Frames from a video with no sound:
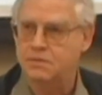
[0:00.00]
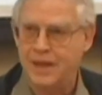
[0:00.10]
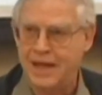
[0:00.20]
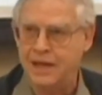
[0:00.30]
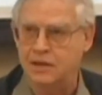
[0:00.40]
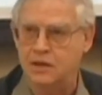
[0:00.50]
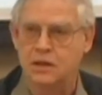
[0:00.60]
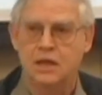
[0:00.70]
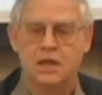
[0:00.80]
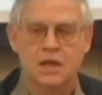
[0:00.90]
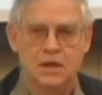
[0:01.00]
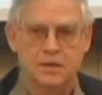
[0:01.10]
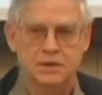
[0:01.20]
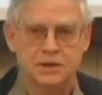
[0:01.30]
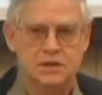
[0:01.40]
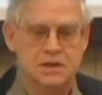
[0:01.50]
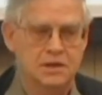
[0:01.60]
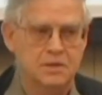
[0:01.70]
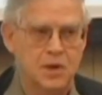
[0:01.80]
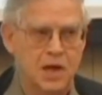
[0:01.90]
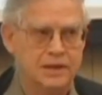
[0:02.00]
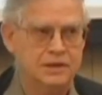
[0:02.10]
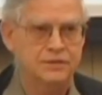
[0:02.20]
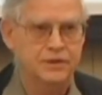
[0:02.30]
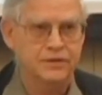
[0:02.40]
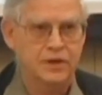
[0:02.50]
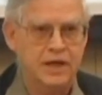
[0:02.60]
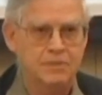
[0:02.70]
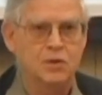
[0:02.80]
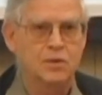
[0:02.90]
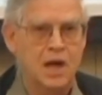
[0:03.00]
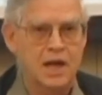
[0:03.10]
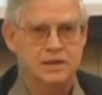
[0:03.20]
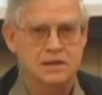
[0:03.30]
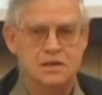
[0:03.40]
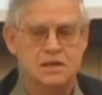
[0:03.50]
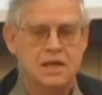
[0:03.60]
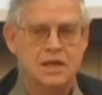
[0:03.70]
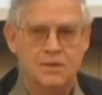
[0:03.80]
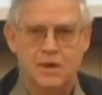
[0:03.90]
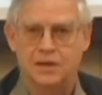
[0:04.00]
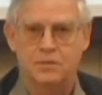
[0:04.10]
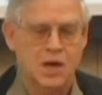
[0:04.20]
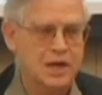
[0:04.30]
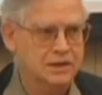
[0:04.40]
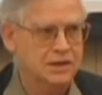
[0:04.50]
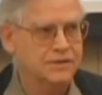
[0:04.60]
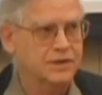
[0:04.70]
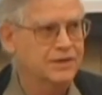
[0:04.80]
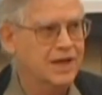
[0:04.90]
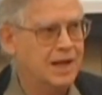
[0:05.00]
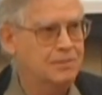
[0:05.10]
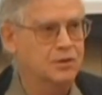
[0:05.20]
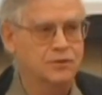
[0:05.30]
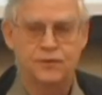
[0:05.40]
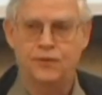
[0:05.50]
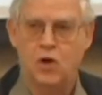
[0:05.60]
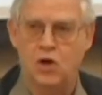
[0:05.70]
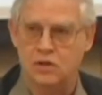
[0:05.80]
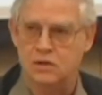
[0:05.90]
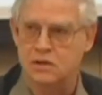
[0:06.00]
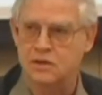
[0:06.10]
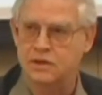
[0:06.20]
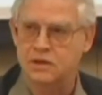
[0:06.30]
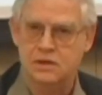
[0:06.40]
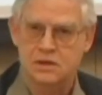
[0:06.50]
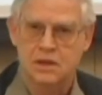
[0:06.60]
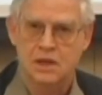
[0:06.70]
pattern, which is that the productivity of labor rises while the productivity of capital falls. So this